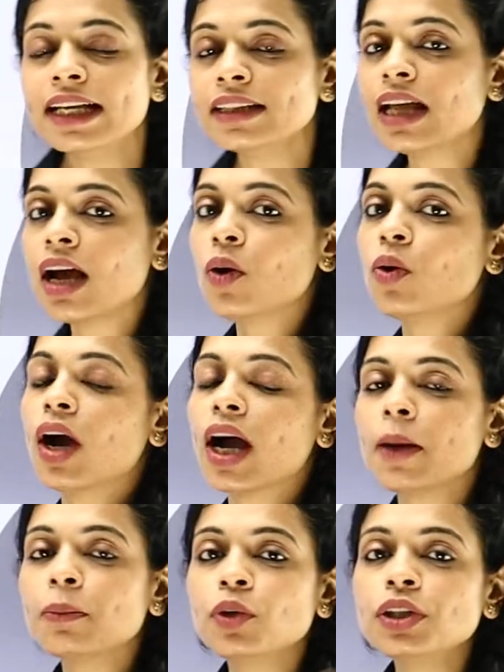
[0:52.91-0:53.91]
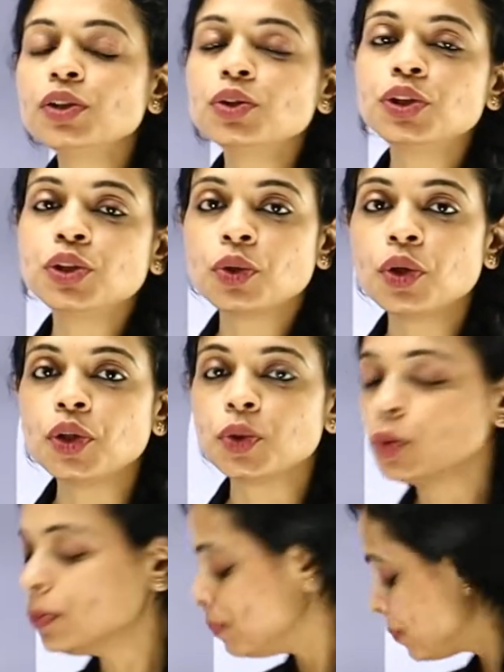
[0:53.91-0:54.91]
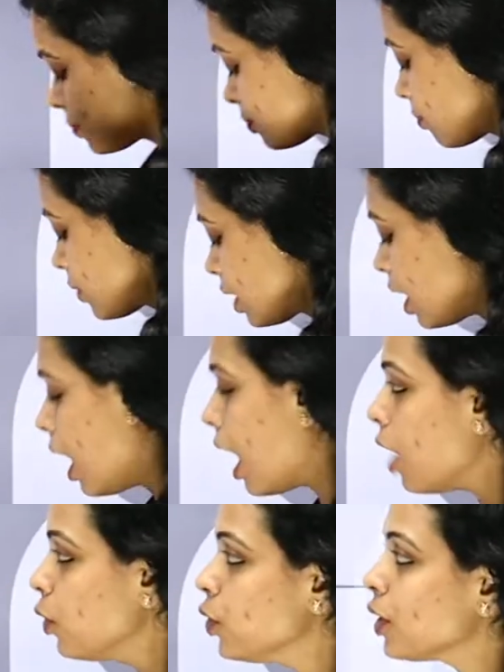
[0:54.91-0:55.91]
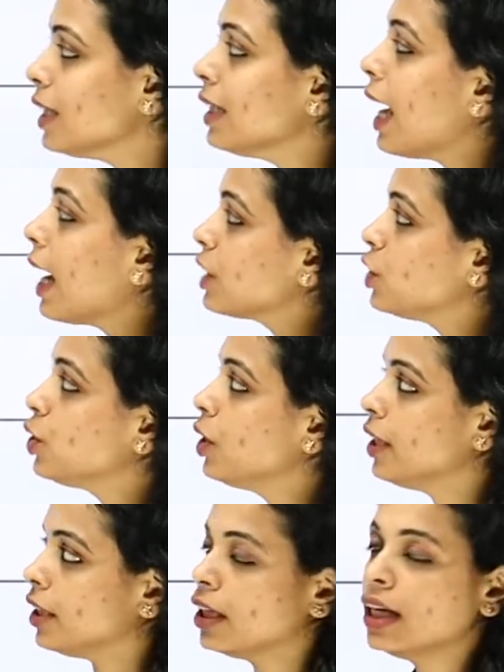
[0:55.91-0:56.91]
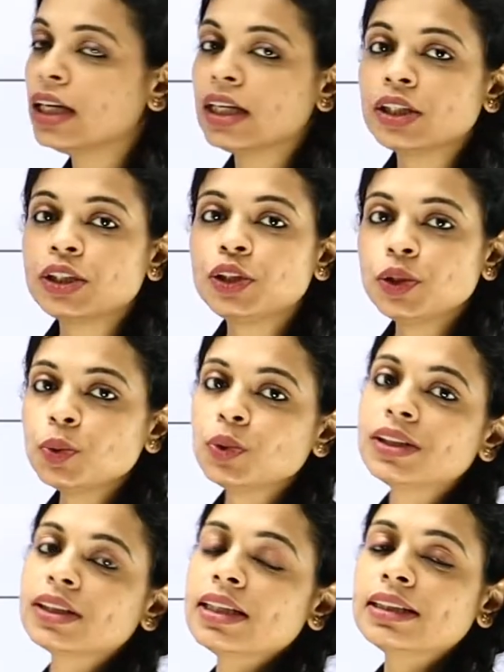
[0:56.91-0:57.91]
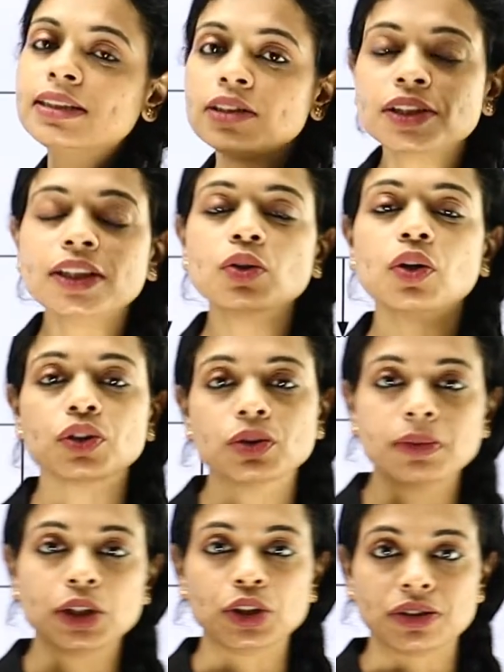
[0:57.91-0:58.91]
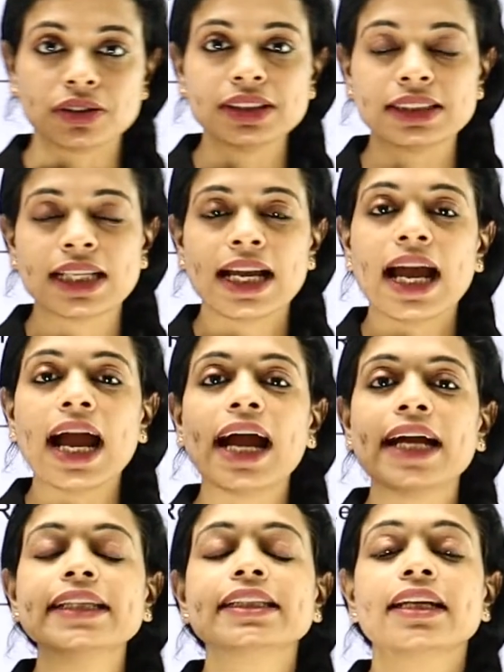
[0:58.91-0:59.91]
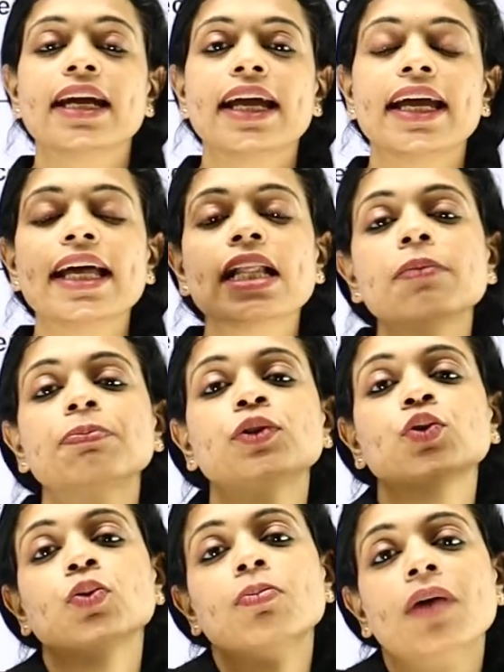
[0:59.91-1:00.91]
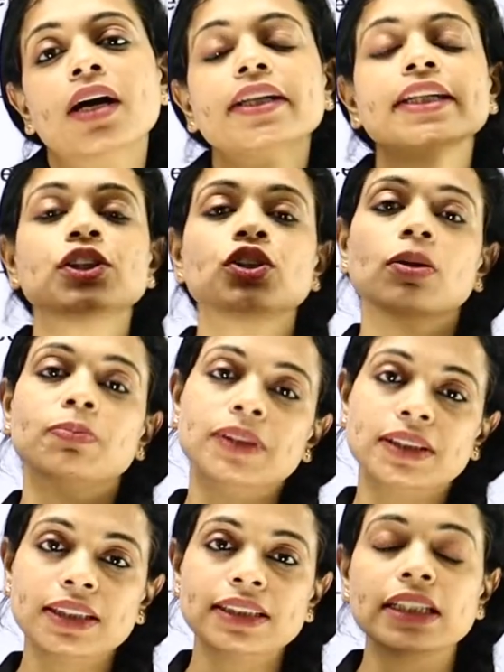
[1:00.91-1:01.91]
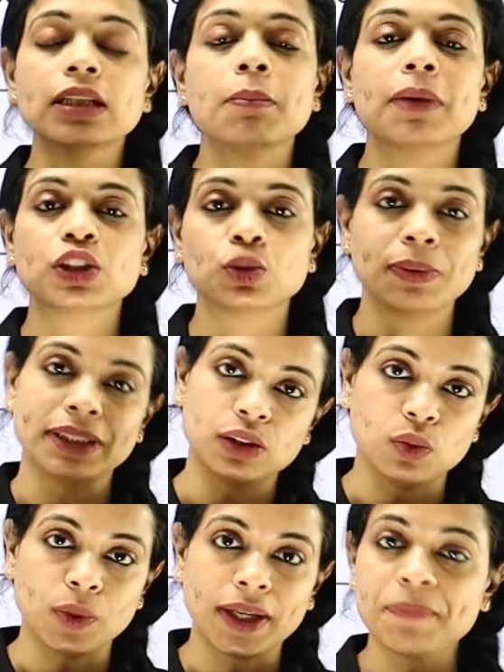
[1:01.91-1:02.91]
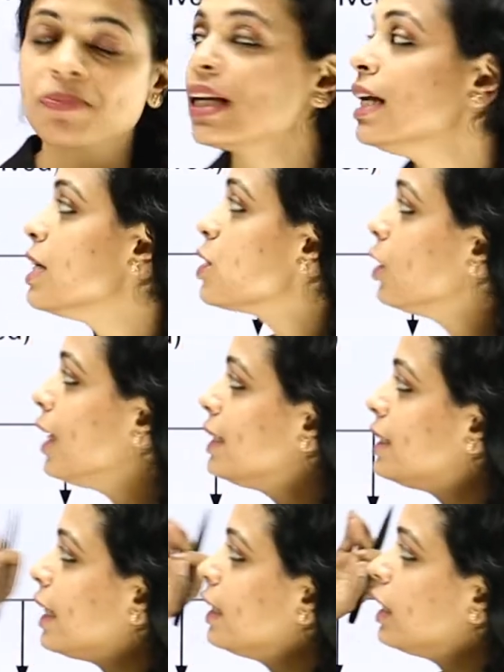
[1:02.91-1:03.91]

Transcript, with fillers: Now, I'm going to show you how you can actually use certain automations and help to market your business in a much better way. So let's say